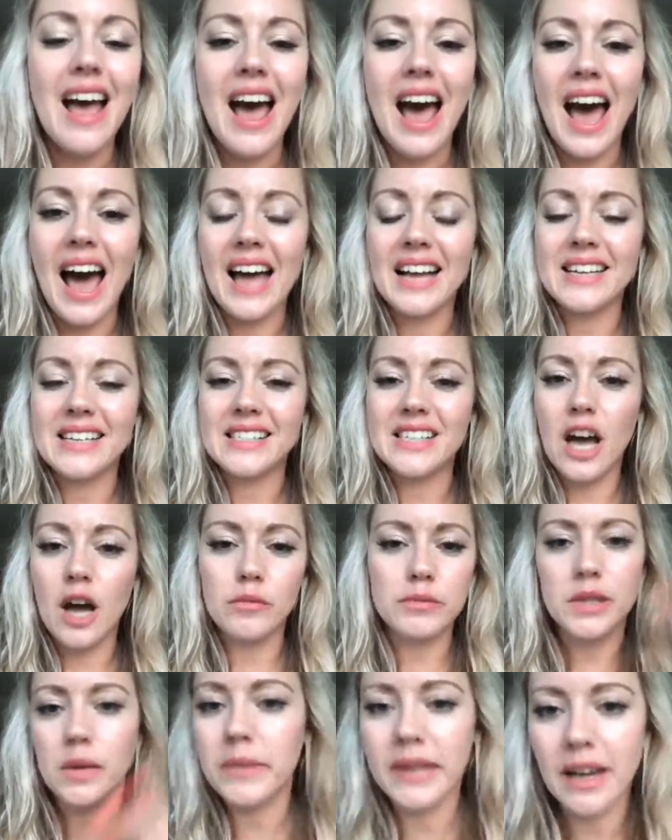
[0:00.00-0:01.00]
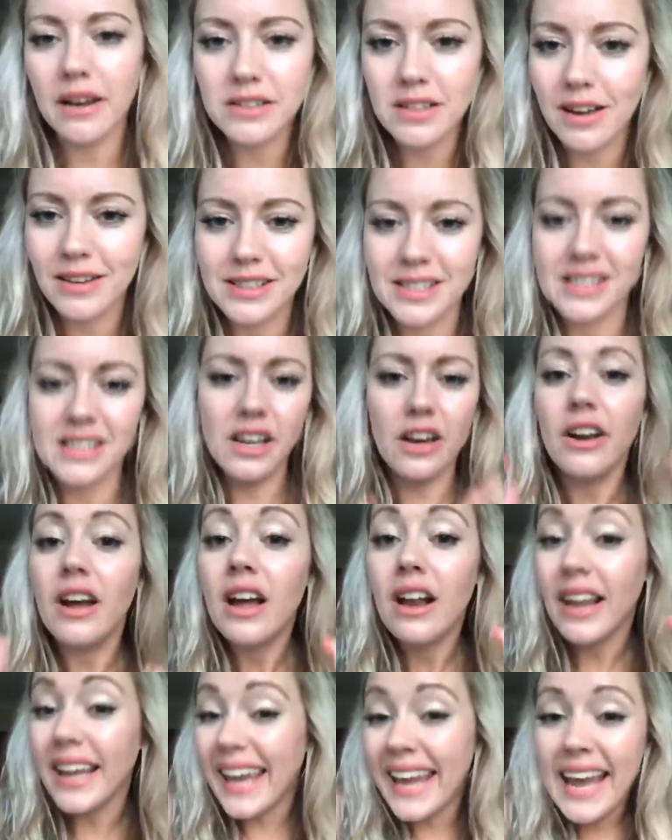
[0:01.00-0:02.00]
And somebody else answers. So,
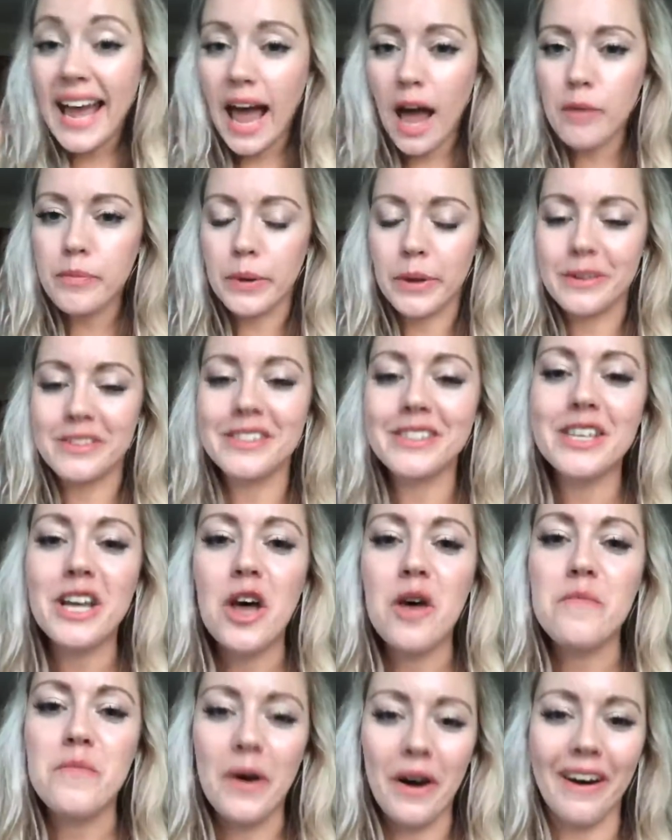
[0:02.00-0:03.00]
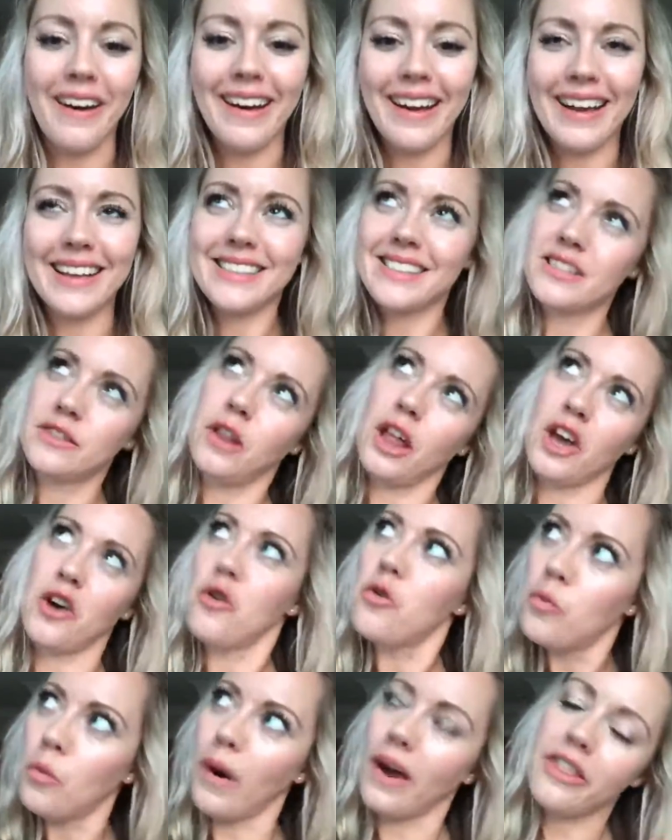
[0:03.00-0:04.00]
like, it happens, but it's like
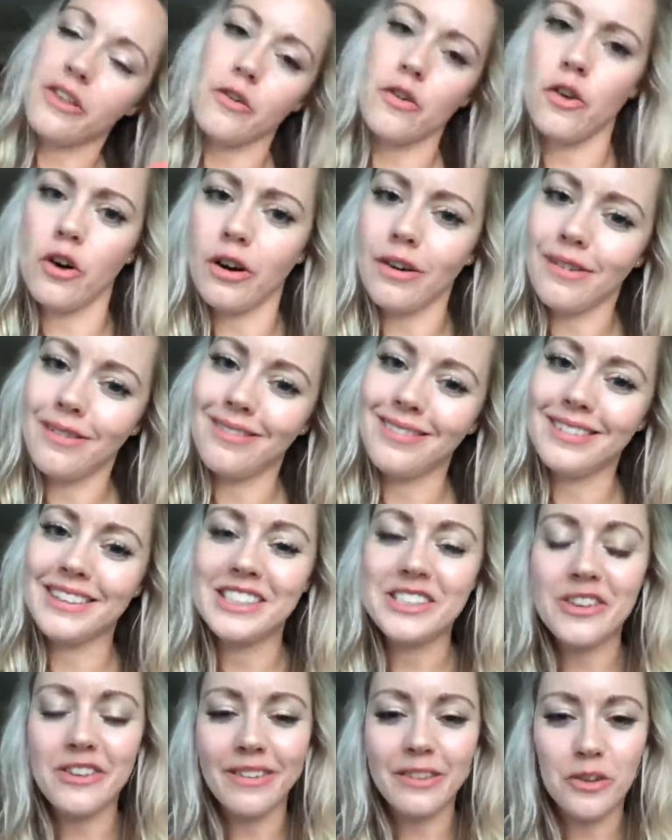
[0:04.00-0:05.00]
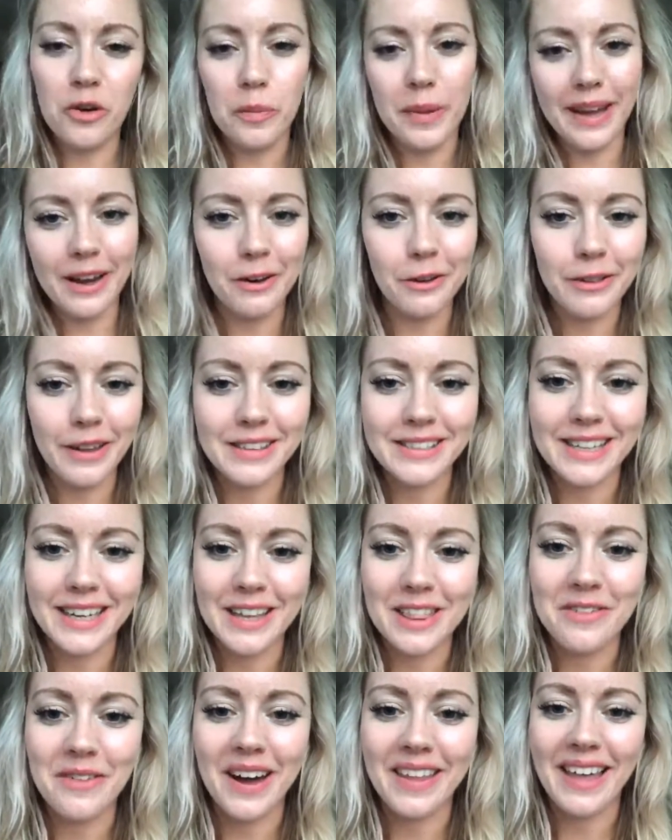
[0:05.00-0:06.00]
whether or not you're being authentic
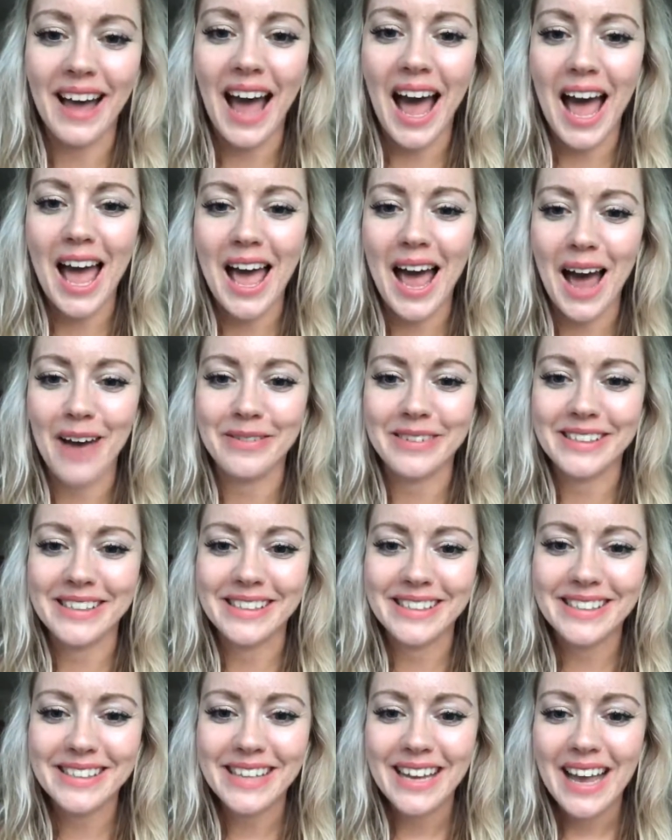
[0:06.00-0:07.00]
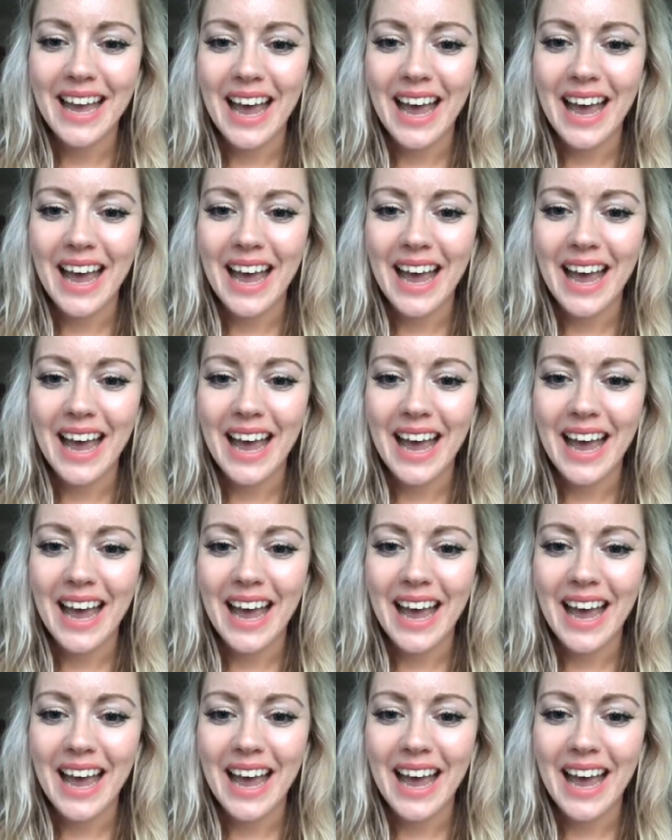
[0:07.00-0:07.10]
in the way that it happens.